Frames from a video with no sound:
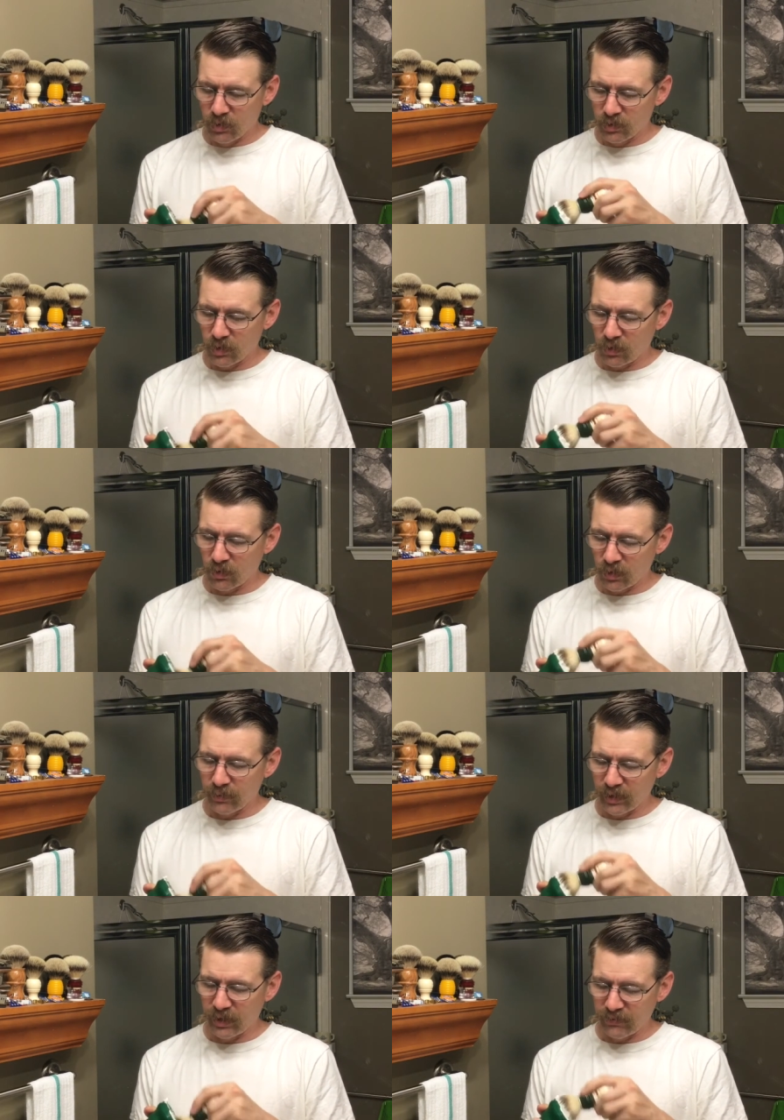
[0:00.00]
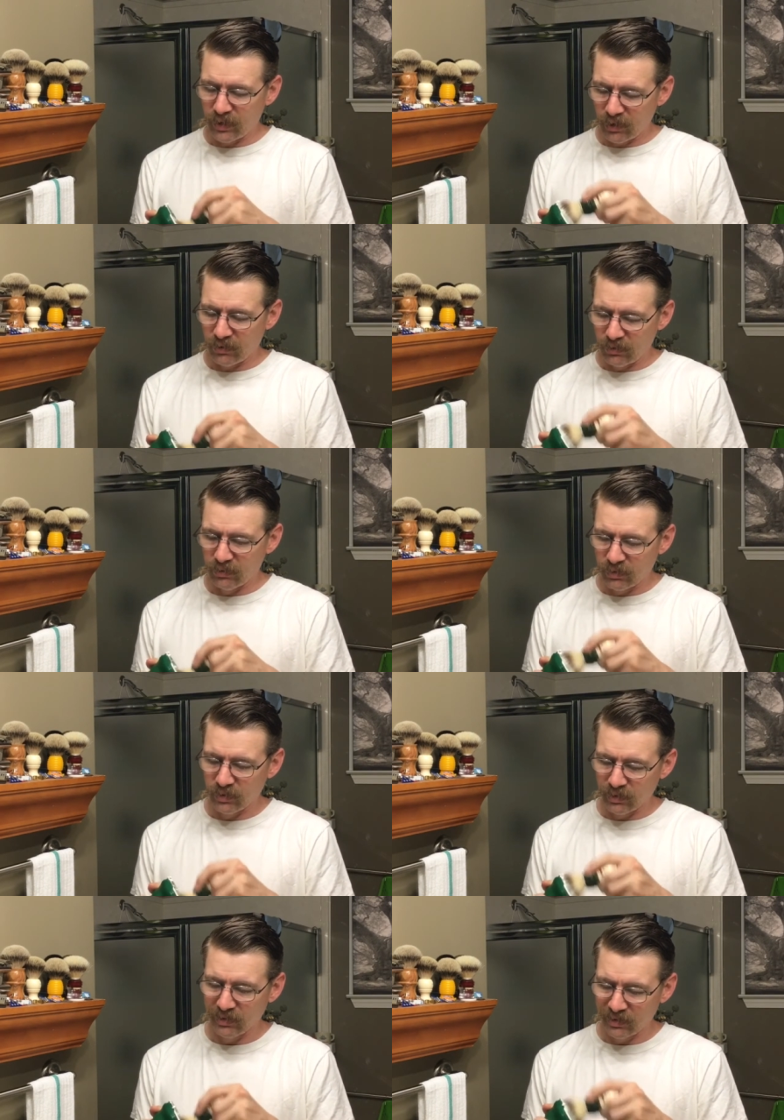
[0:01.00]
it's all coming out of our
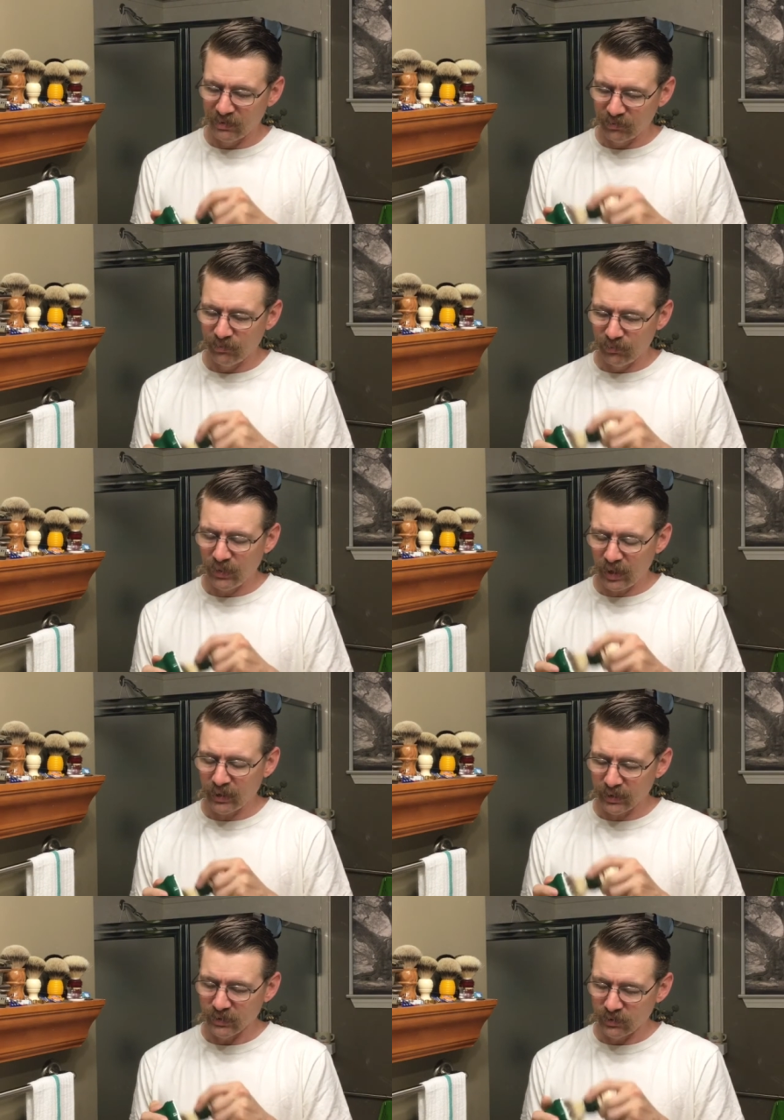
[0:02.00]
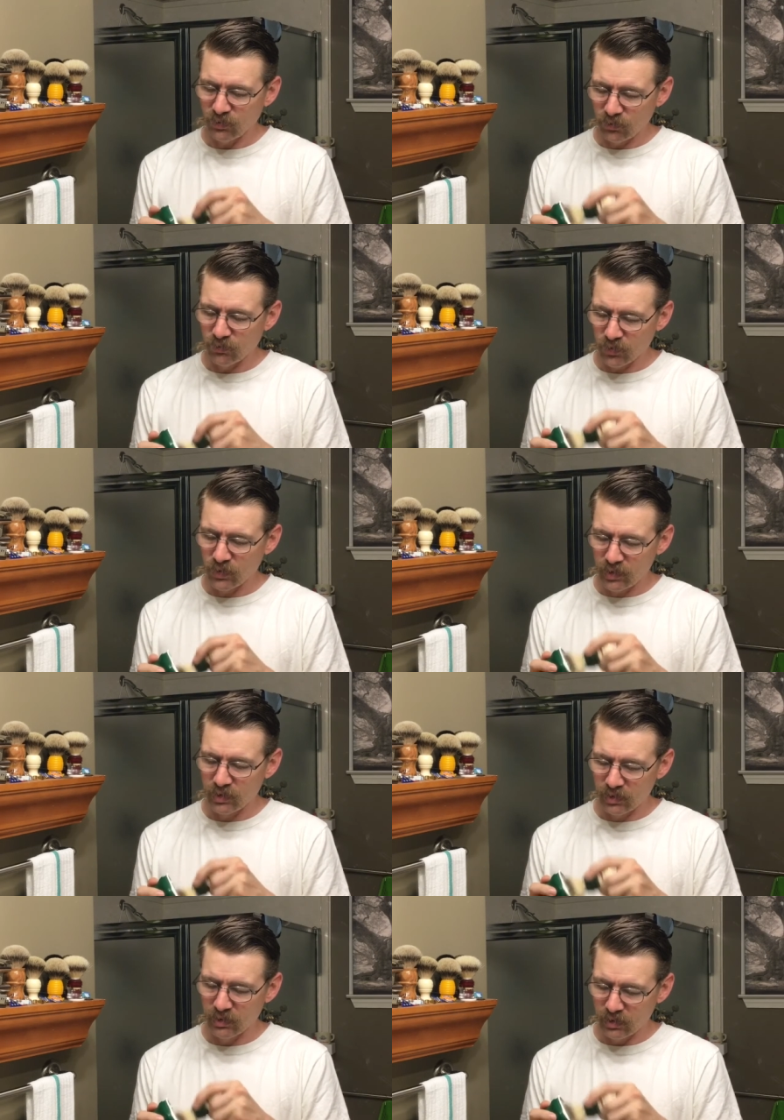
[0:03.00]
pocket so far.
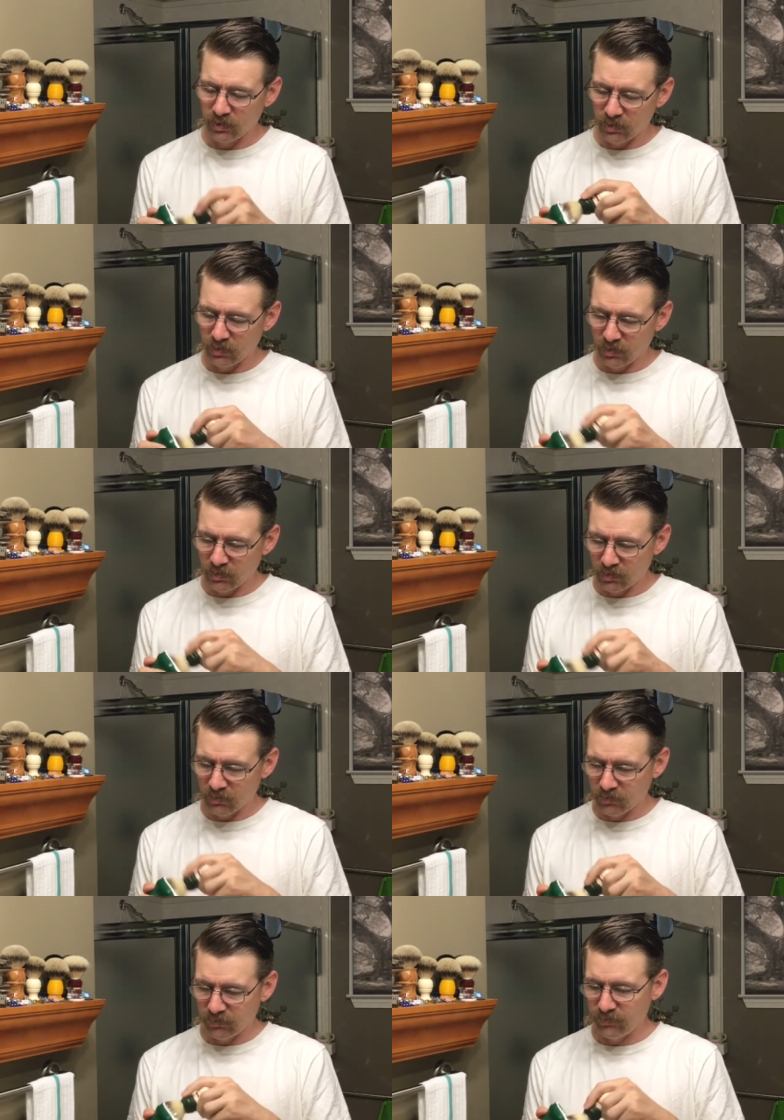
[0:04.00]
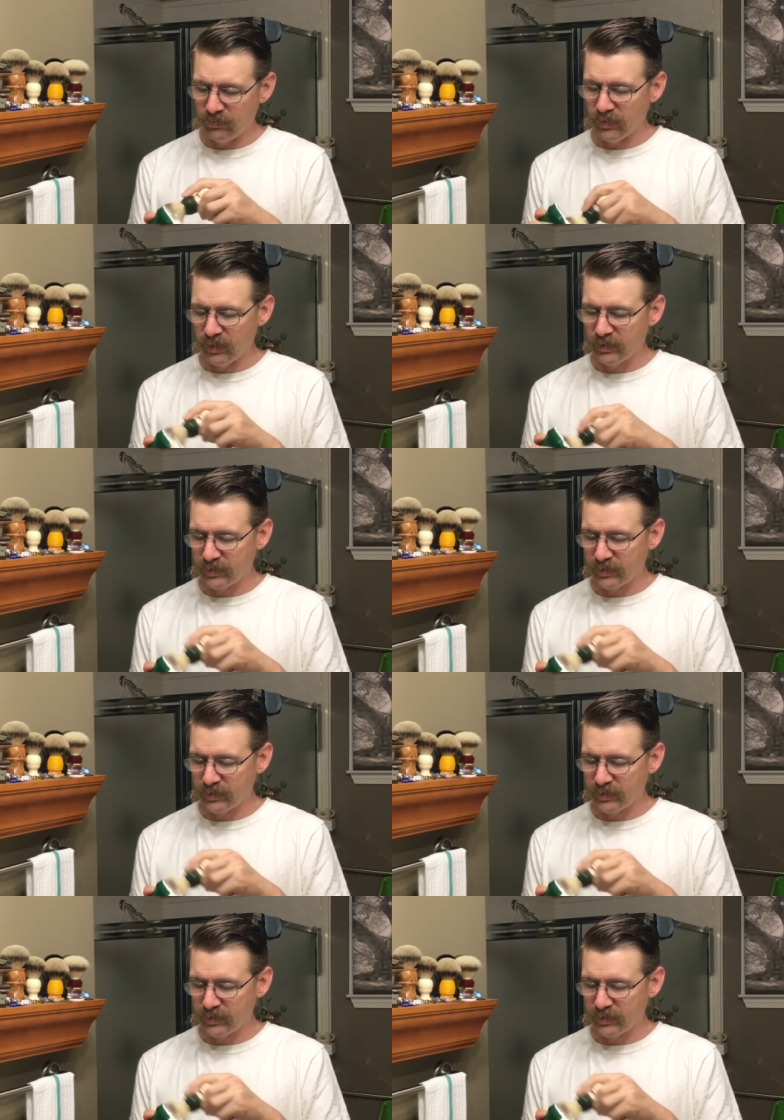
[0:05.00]
But